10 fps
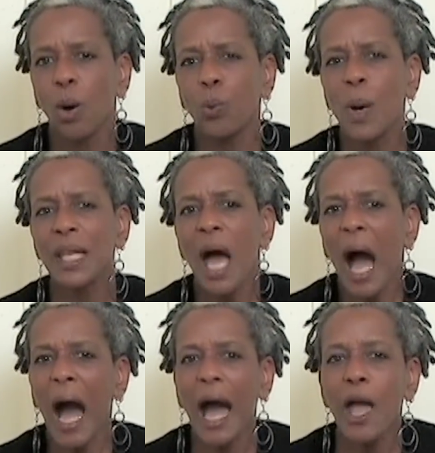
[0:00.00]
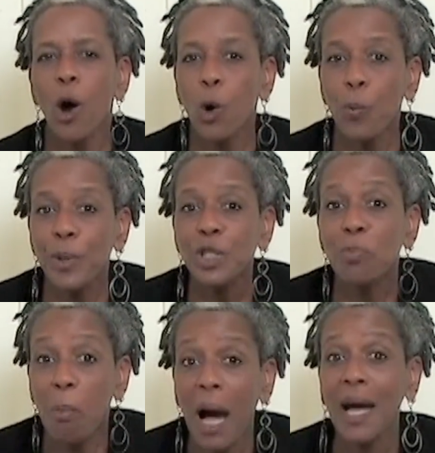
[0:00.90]
when I
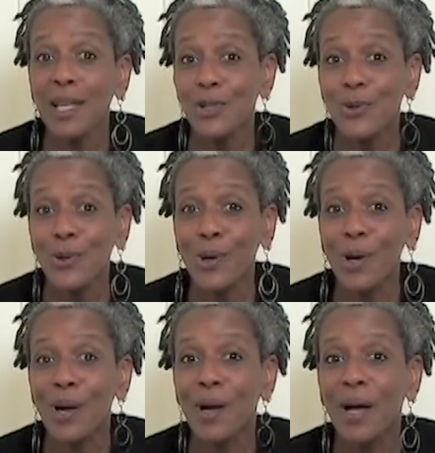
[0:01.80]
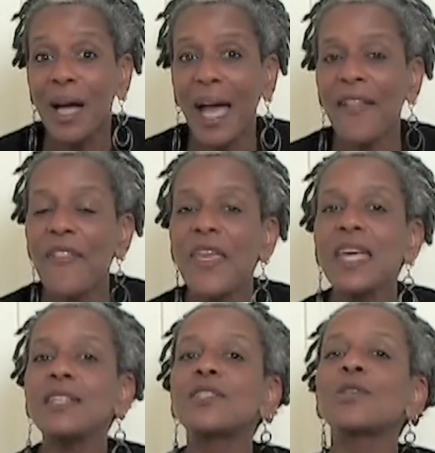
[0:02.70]
opened my door and
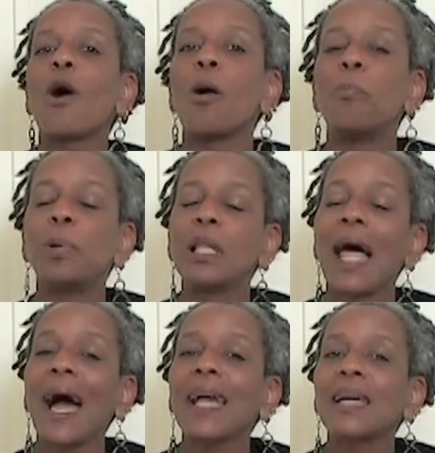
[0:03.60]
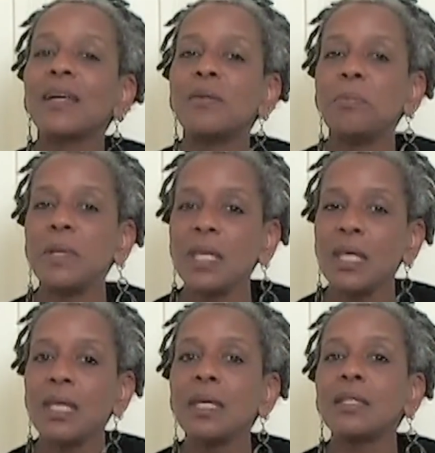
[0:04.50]
they saw black
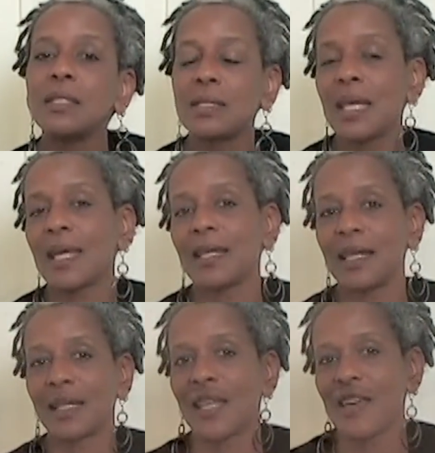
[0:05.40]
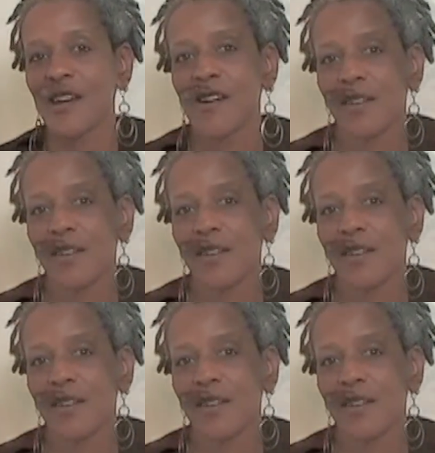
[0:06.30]
me standing there,